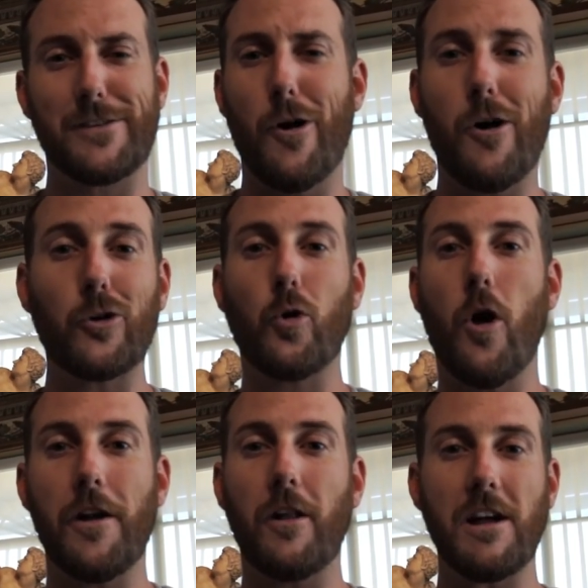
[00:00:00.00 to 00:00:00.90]
They're all
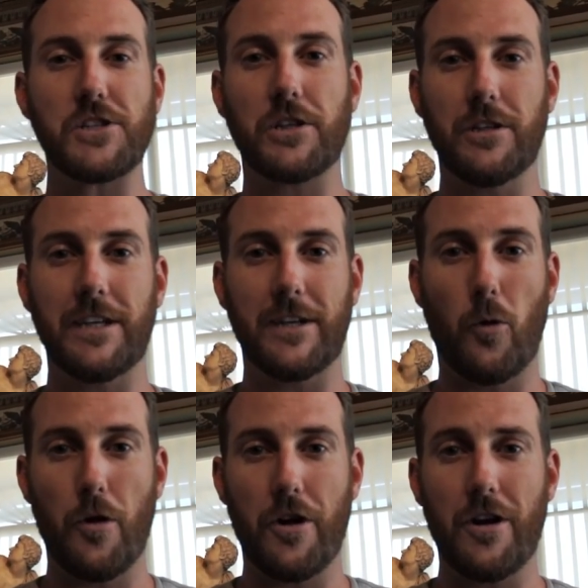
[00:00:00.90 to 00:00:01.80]
chronologically in
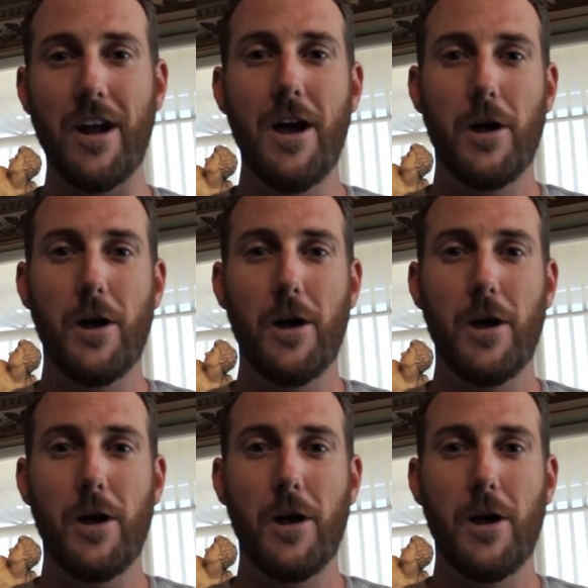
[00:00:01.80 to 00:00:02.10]
order,